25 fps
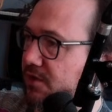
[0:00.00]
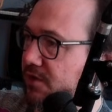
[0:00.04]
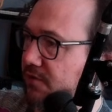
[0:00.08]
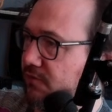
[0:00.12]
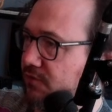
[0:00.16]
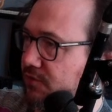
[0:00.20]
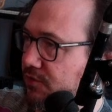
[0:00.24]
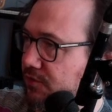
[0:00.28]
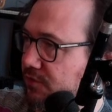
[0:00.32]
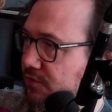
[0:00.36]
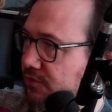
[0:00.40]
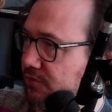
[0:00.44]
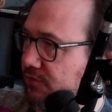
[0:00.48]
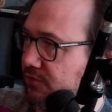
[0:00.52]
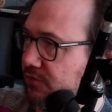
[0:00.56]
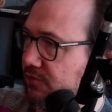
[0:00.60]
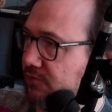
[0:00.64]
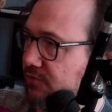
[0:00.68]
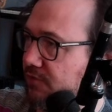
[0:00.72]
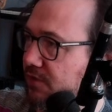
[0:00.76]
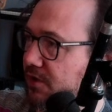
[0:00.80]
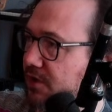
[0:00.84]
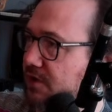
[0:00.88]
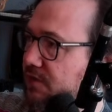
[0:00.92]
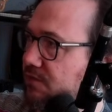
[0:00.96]
If you look to the
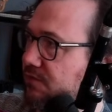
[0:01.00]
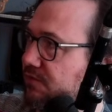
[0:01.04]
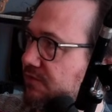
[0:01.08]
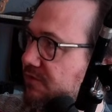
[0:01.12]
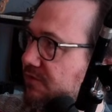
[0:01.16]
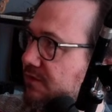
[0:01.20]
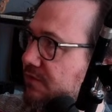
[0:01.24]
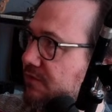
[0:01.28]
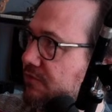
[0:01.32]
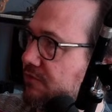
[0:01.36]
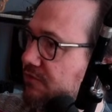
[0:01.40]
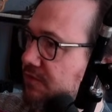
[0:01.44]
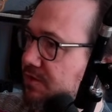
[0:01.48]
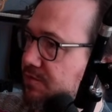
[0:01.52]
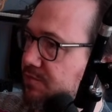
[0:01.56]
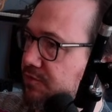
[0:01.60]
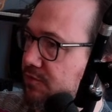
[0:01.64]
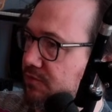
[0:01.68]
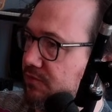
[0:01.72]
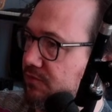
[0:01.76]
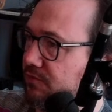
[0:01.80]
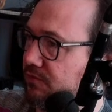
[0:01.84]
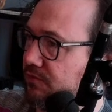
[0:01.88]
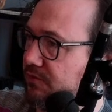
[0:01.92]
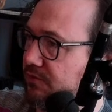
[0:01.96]
right, you'll see 3
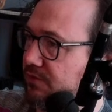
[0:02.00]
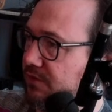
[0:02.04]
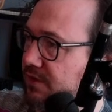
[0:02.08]
pawns.